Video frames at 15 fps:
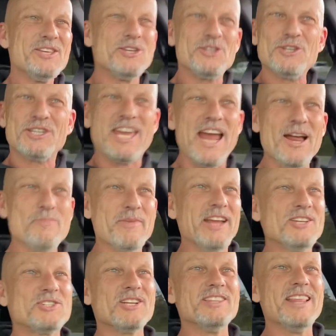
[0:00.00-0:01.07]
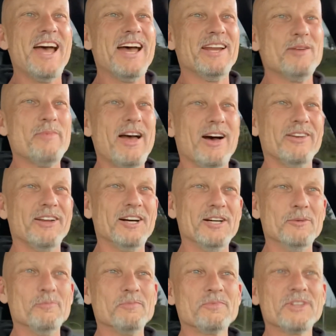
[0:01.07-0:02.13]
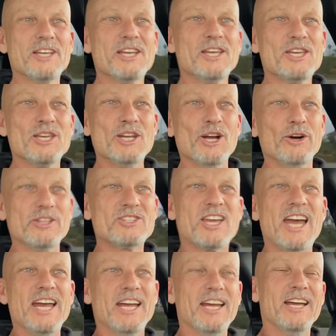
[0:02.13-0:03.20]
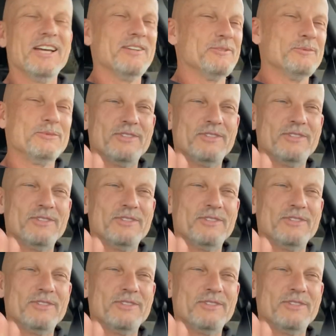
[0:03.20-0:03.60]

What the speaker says: you can't mention that about, it's kind of,